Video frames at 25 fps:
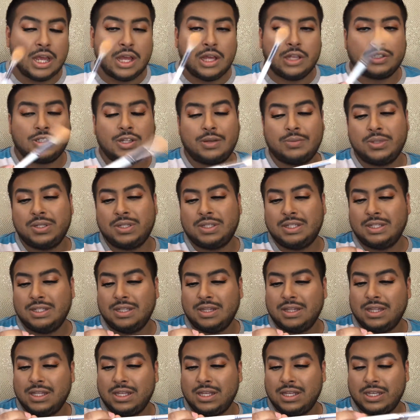So I'm
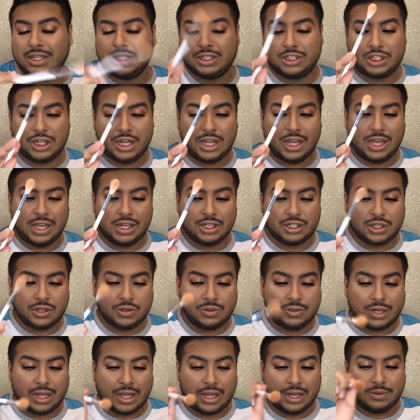using the
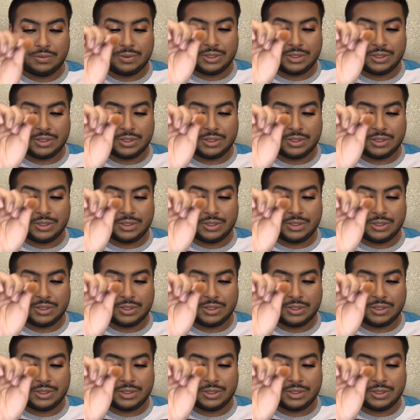JH09,